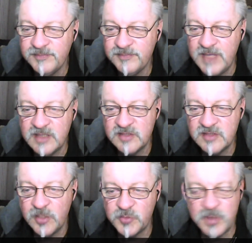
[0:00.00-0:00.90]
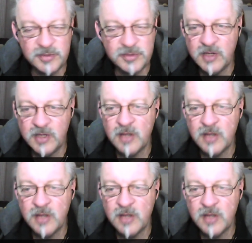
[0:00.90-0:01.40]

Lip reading: this helps people to grow.